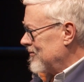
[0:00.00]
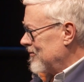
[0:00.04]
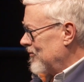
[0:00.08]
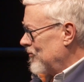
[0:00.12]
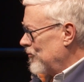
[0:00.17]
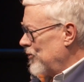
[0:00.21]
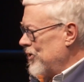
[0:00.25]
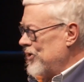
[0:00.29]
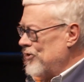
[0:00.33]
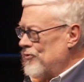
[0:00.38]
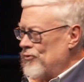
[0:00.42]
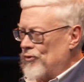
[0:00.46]

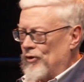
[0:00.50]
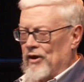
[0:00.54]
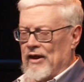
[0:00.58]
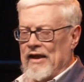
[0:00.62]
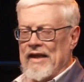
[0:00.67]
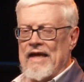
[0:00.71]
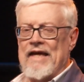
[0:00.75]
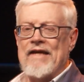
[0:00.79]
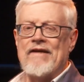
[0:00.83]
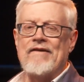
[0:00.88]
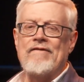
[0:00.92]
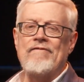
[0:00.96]
We don't
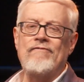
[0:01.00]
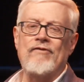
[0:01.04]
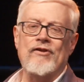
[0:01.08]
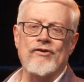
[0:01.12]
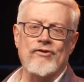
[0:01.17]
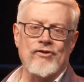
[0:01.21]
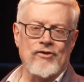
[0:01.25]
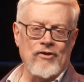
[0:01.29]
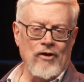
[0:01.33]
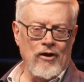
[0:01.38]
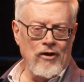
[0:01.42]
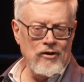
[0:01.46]
leave the
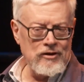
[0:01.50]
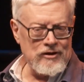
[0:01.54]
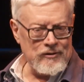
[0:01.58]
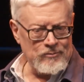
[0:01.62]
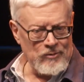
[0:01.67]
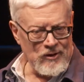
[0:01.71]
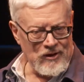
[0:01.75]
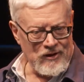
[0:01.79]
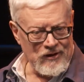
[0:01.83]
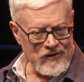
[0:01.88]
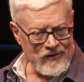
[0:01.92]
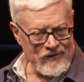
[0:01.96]
church
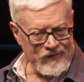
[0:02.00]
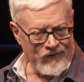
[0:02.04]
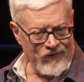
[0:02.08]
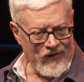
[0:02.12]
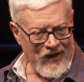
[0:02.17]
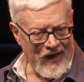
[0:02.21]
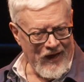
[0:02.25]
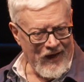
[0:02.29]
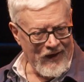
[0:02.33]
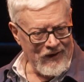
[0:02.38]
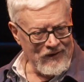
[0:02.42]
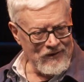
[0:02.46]
because of
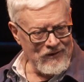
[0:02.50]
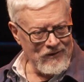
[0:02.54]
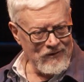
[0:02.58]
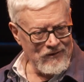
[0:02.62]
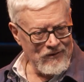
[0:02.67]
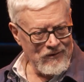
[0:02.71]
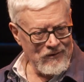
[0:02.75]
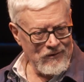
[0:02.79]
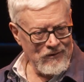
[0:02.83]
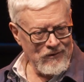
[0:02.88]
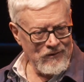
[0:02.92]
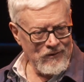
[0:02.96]
that.
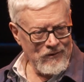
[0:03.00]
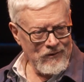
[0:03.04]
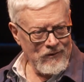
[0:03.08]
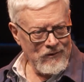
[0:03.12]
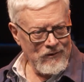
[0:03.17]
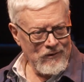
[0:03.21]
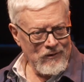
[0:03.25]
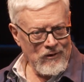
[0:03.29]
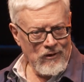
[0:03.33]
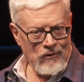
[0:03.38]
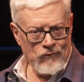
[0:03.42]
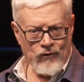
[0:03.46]

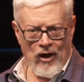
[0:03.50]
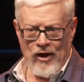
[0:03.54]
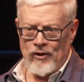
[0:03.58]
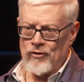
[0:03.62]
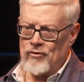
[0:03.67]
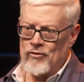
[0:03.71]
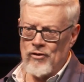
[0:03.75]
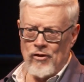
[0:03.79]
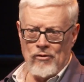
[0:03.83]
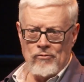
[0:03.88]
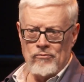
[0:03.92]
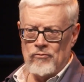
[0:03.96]
I don't
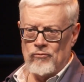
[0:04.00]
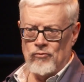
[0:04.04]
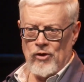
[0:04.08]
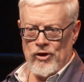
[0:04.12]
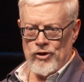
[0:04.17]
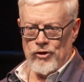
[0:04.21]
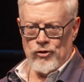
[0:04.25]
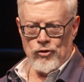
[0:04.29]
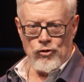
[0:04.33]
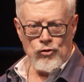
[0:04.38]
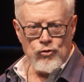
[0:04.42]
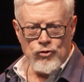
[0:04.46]
know
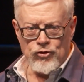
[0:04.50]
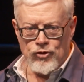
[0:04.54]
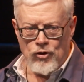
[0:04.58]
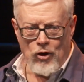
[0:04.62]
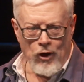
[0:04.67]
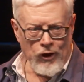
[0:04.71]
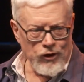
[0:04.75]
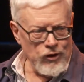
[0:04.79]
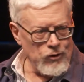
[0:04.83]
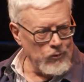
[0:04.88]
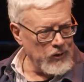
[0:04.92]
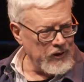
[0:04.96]
what you
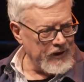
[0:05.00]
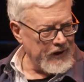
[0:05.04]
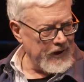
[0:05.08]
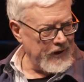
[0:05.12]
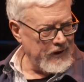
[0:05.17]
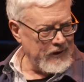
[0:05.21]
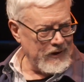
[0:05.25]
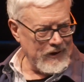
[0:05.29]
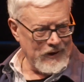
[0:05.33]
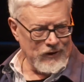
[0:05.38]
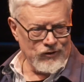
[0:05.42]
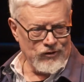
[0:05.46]
thought you were
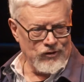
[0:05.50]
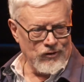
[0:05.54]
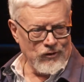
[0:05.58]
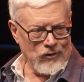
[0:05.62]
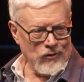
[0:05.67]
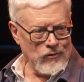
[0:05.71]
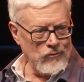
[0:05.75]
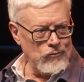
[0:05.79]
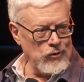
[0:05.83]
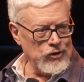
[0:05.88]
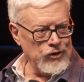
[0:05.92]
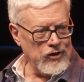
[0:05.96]
getting
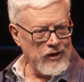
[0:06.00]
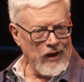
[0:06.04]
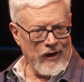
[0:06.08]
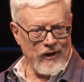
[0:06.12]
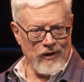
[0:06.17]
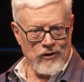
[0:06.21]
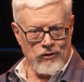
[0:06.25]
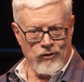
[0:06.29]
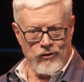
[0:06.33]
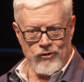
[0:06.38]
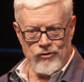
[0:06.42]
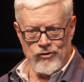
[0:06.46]
into when you got
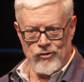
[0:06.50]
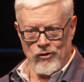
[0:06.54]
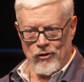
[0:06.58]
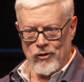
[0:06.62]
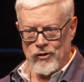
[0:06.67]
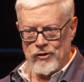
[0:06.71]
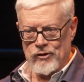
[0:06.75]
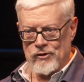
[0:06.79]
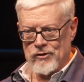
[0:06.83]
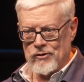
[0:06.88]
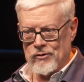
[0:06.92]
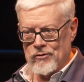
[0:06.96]
into the
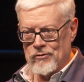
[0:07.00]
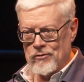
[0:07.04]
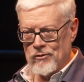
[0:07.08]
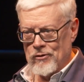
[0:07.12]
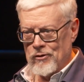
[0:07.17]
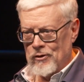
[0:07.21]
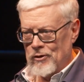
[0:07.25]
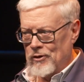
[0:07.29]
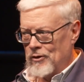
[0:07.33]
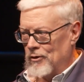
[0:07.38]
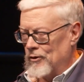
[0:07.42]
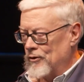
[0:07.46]
church.
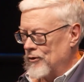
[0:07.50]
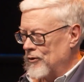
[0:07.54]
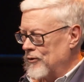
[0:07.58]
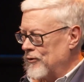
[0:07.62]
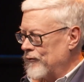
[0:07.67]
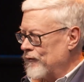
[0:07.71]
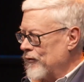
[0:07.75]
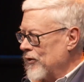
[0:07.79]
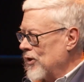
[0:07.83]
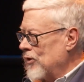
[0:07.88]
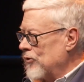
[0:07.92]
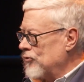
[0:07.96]

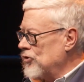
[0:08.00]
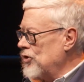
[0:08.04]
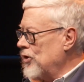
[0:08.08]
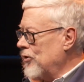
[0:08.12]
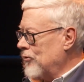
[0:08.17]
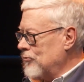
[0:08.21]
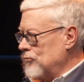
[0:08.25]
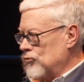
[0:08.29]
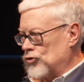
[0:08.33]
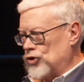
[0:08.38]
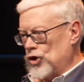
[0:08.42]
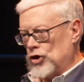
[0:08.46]
You know,
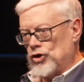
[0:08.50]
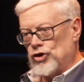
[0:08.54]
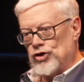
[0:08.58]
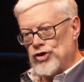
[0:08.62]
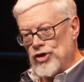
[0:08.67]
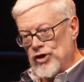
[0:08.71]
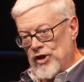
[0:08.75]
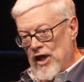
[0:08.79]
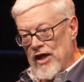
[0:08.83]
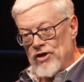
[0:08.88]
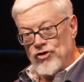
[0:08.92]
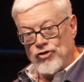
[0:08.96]
just in
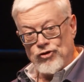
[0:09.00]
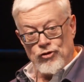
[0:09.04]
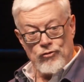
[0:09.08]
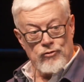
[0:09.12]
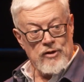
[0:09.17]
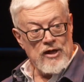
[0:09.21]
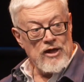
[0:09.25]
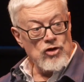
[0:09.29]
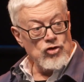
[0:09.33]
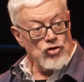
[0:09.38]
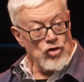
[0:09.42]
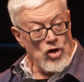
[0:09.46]
case you
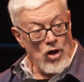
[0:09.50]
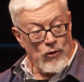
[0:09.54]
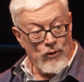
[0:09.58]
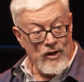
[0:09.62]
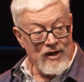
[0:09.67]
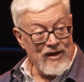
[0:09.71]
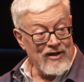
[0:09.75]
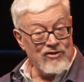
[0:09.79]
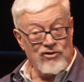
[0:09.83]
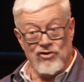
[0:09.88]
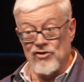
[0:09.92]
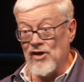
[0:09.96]
didn't know it,
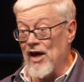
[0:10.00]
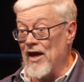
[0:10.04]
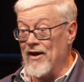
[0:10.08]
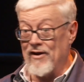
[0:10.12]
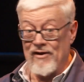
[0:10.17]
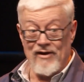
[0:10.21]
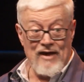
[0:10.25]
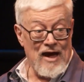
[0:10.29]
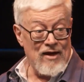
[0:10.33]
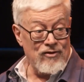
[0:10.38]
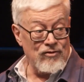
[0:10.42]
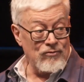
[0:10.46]
it's not a
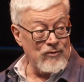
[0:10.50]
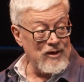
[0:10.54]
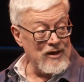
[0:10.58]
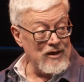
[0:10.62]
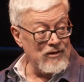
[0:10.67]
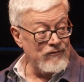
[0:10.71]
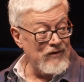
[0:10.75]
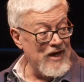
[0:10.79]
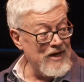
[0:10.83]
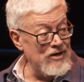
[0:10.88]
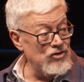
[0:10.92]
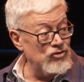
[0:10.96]
gathering of
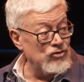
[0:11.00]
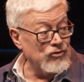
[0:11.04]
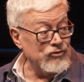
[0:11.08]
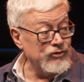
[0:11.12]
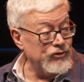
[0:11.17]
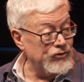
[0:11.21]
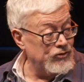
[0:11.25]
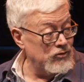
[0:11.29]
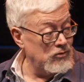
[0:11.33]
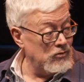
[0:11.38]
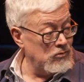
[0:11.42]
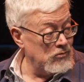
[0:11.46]

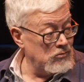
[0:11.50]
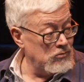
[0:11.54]
angels.